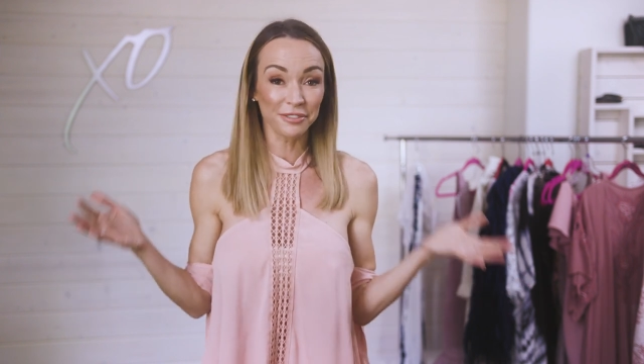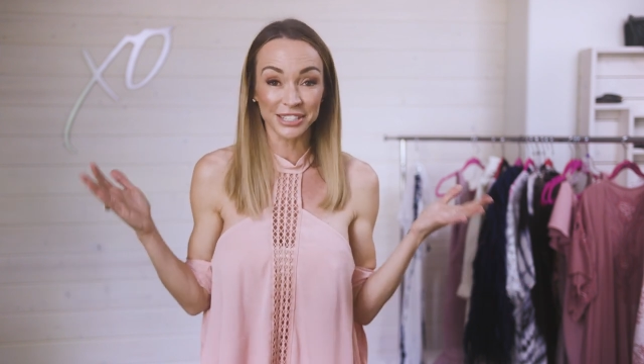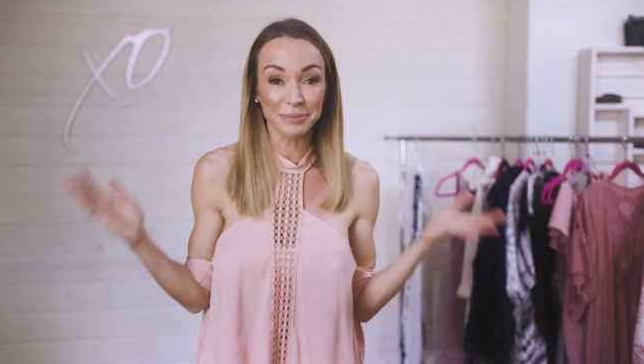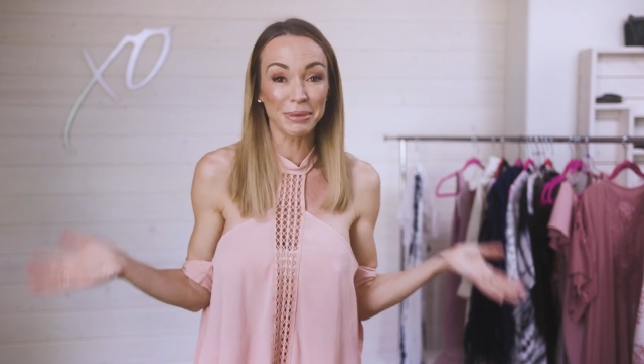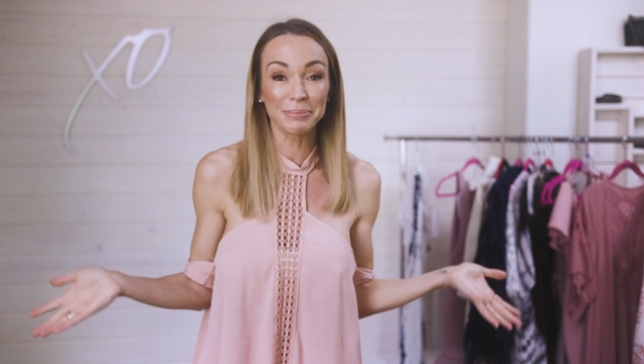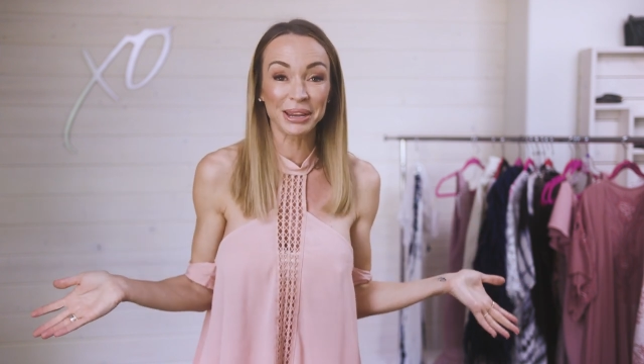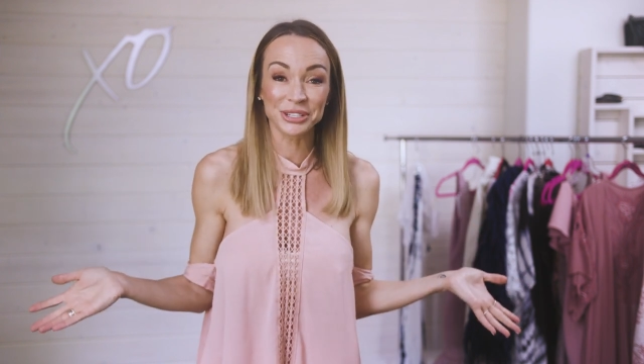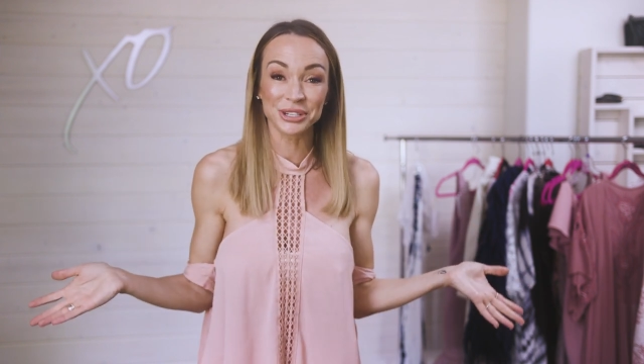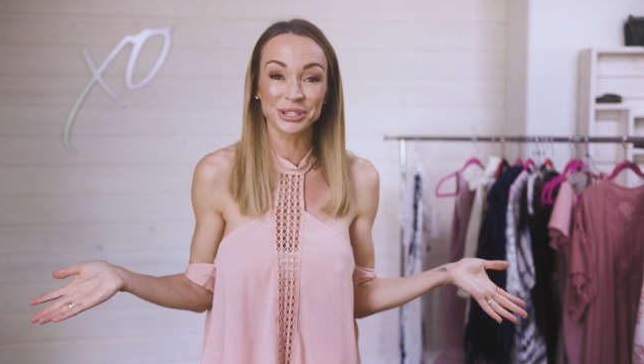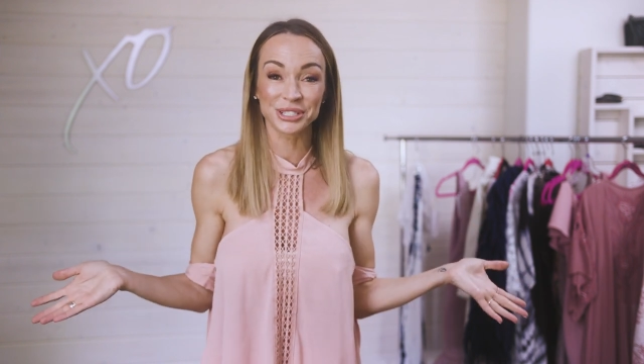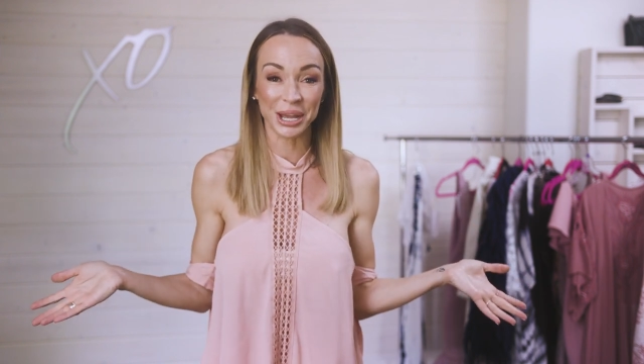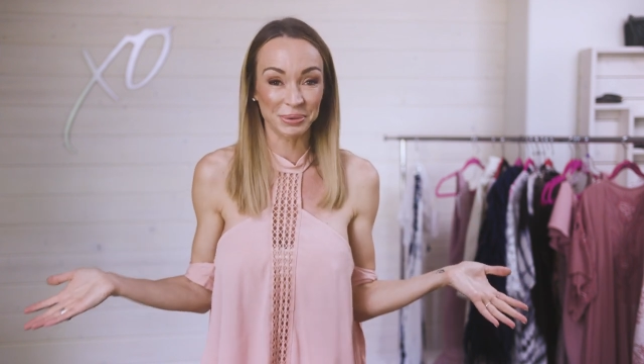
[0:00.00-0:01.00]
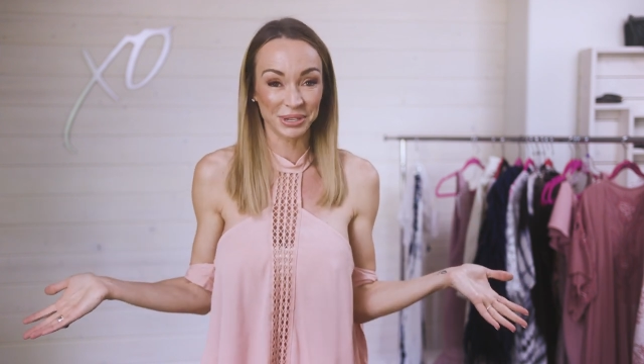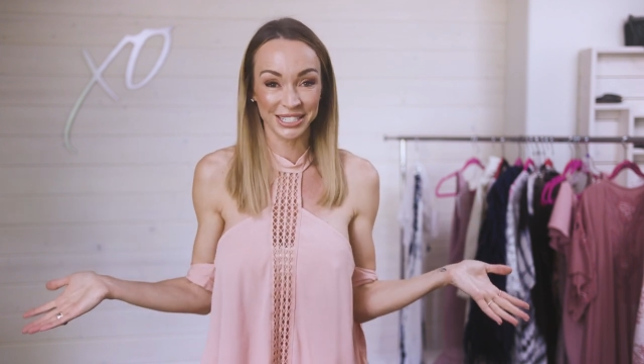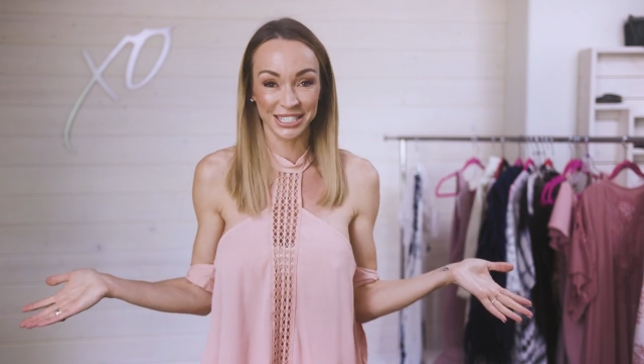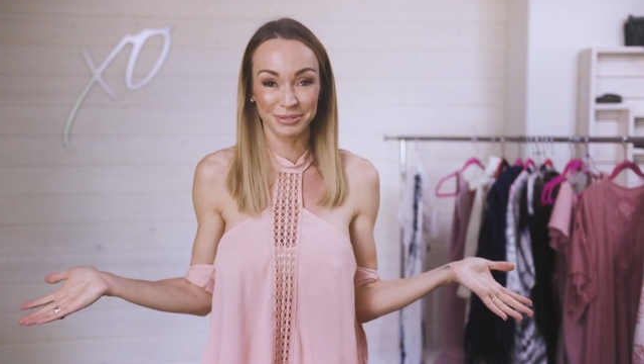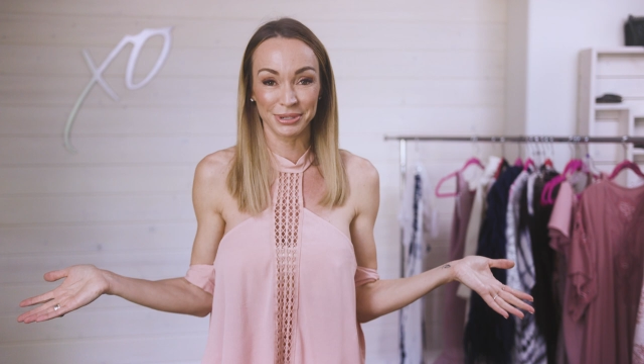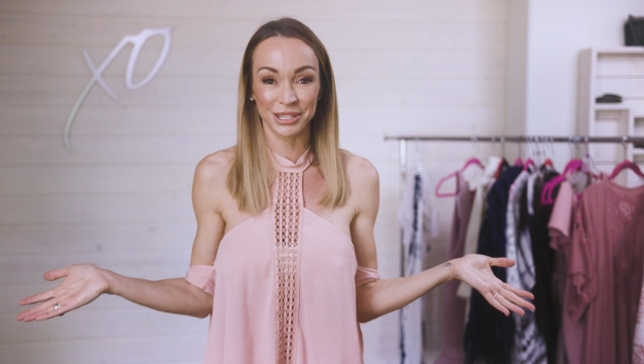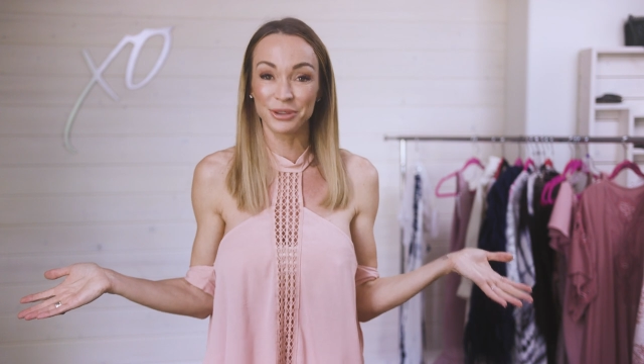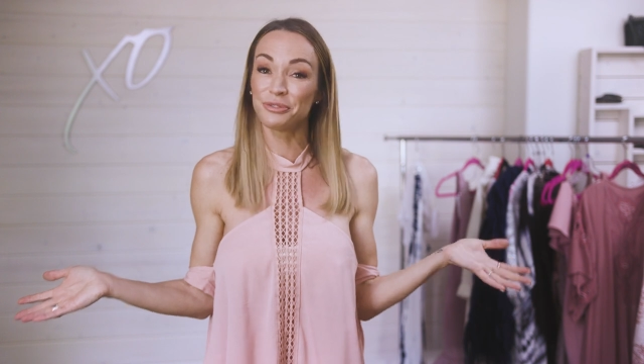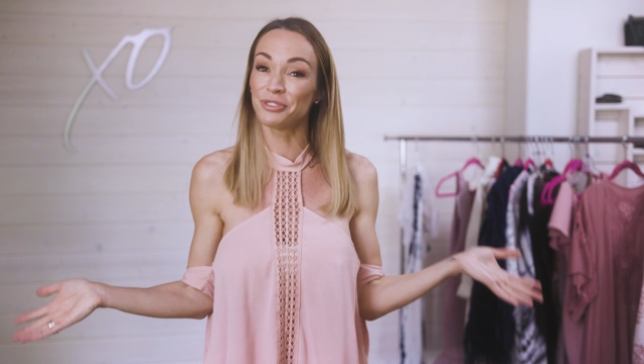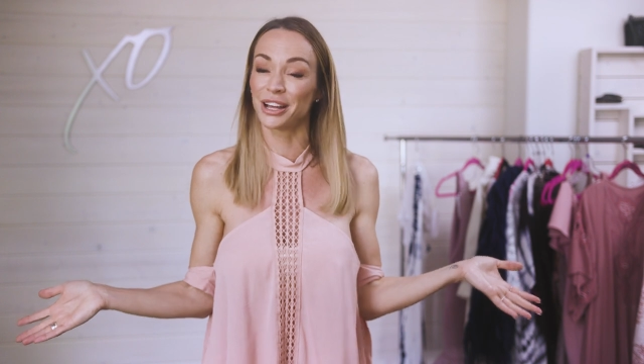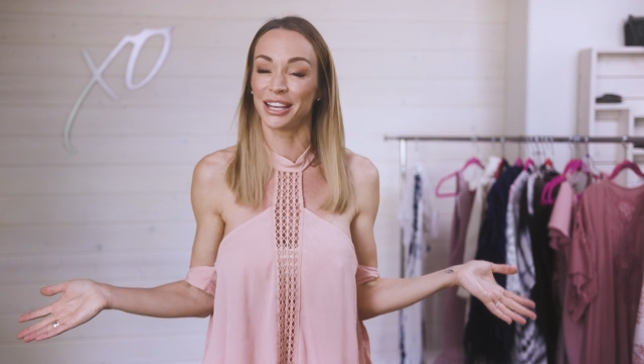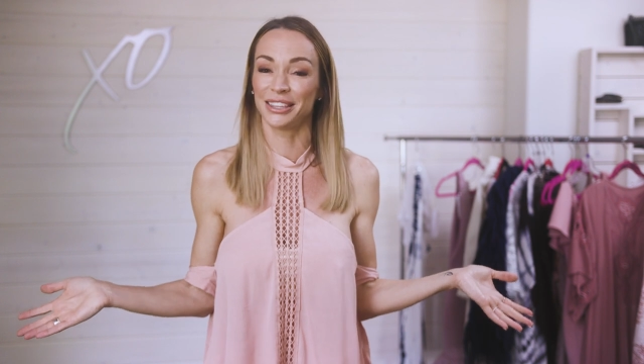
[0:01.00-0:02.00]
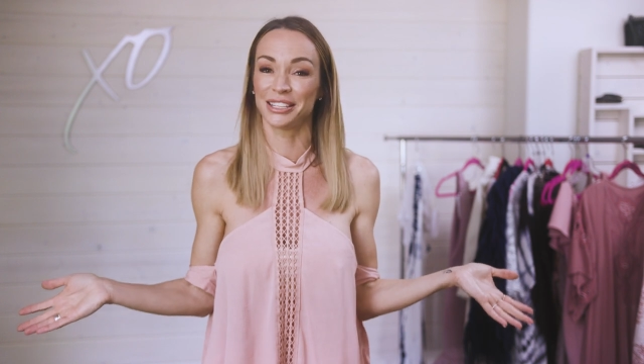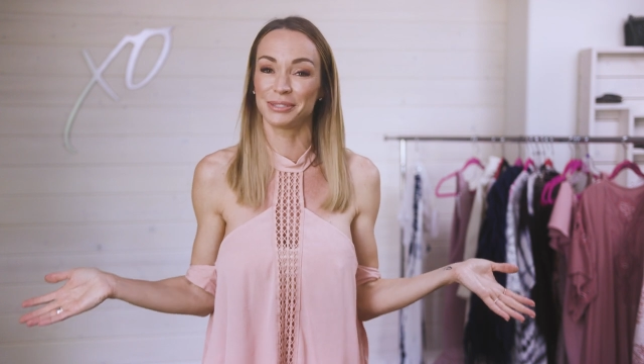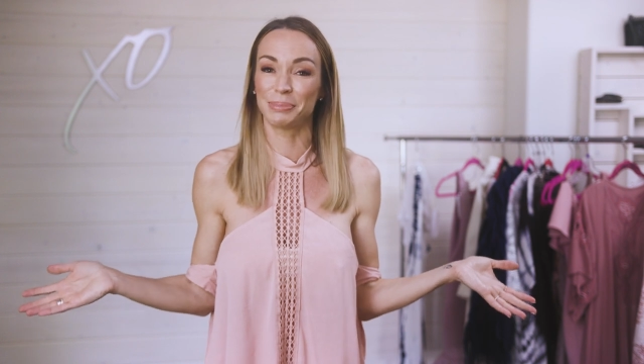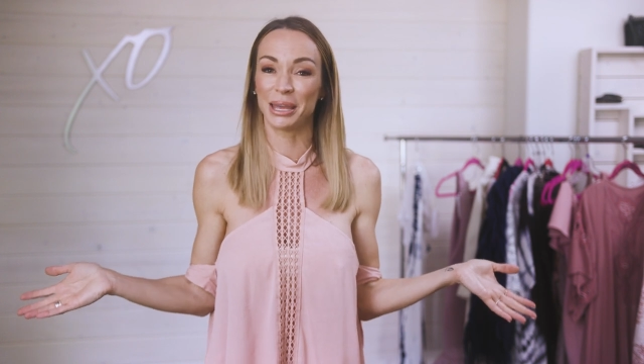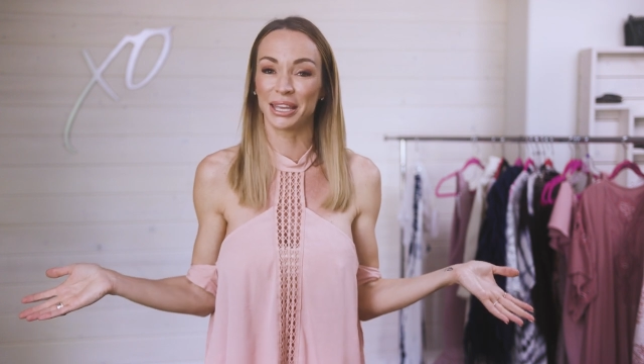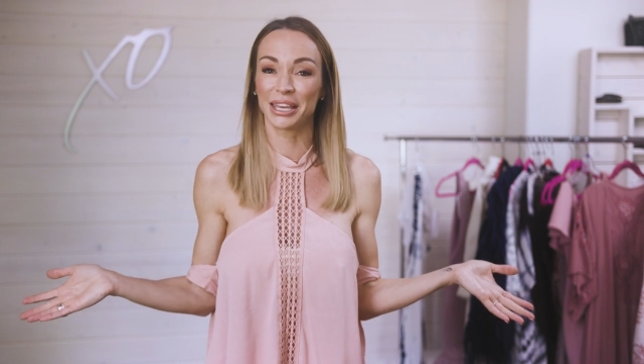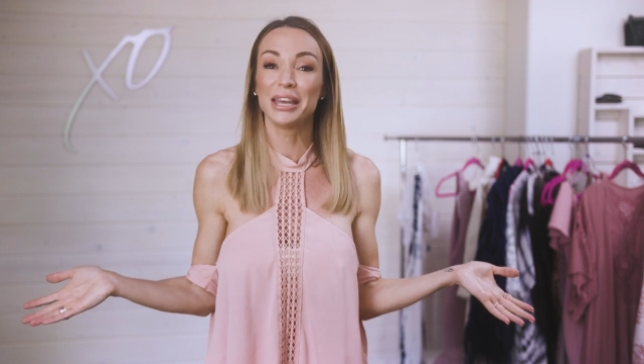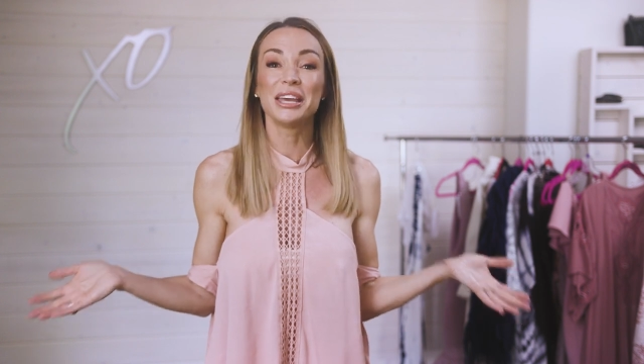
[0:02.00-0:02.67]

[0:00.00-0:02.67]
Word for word: Send me pictures. I want to see what you find that's pink.